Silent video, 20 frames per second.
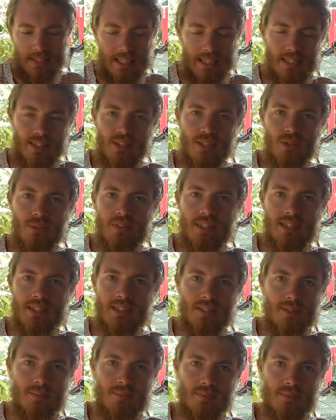I don't know if that
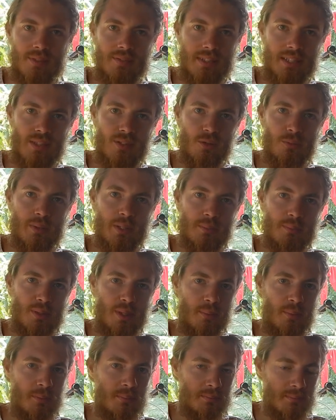could be a
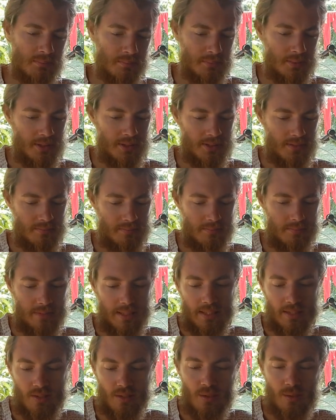problem. But
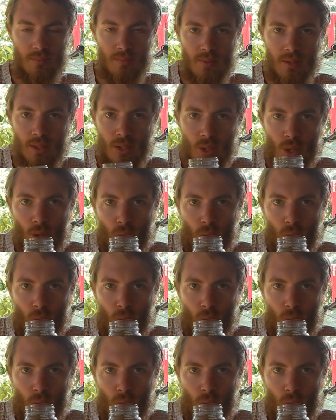I don't know.